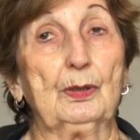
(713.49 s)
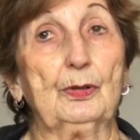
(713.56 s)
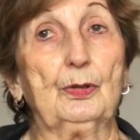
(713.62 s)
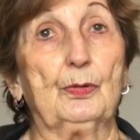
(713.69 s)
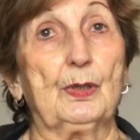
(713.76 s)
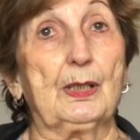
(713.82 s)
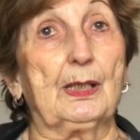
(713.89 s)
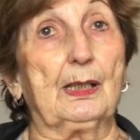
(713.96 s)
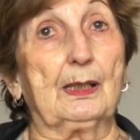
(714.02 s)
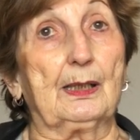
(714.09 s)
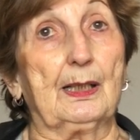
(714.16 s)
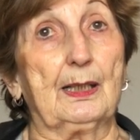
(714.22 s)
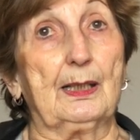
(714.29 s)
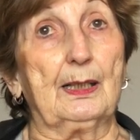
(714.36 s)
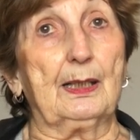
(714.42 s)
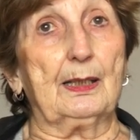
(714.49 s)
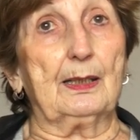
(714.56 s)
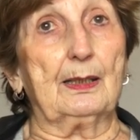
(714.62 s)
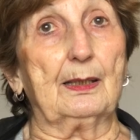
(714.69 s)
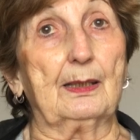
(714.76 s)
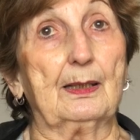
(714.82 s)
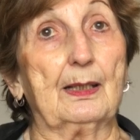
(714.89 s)
UCLA
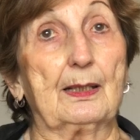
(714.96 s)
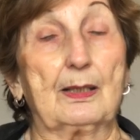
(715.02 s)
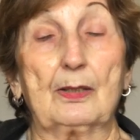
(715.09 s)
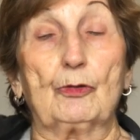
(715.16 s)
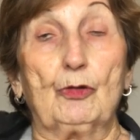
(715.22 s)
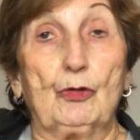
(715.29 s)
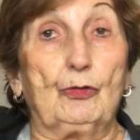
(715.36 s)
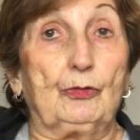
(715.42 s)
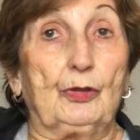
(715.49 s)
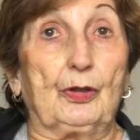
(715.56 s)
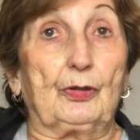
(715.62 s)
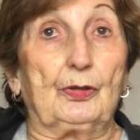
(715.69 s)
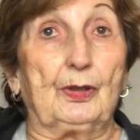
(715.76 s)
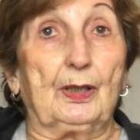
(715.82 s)
as a junior.